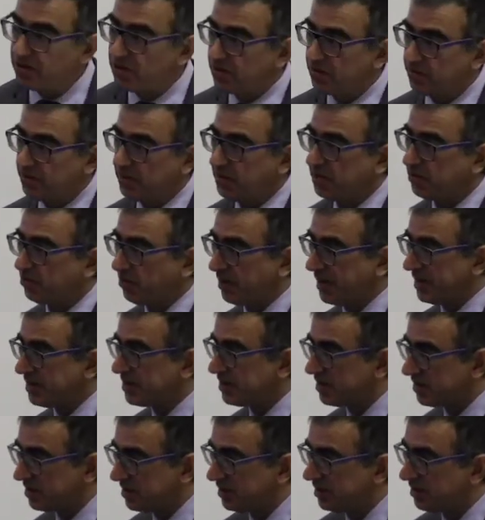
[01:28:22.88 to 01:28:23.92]
on the
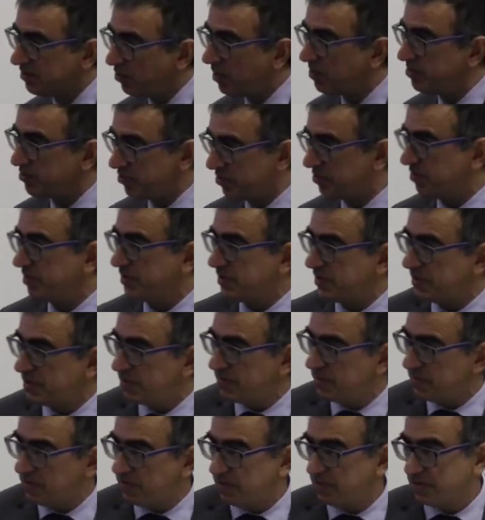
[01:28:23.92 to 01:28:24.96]
REST web services
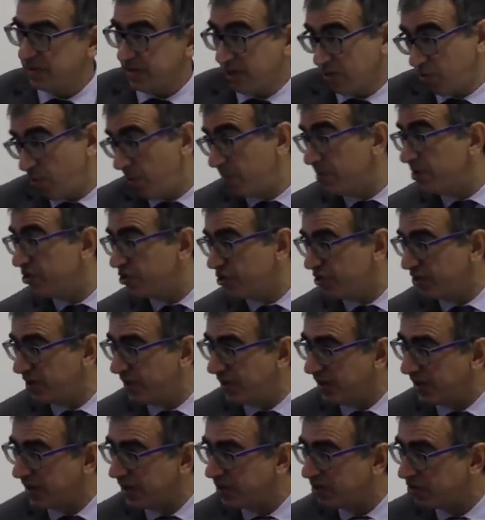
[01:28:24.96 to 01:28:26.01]
because it's a web
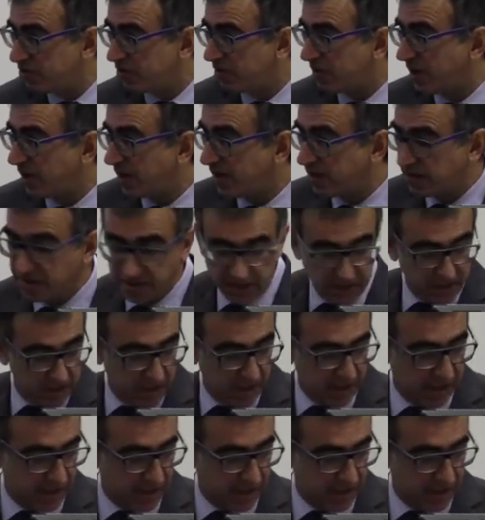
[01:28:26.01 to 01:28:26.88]
engineering issue. I think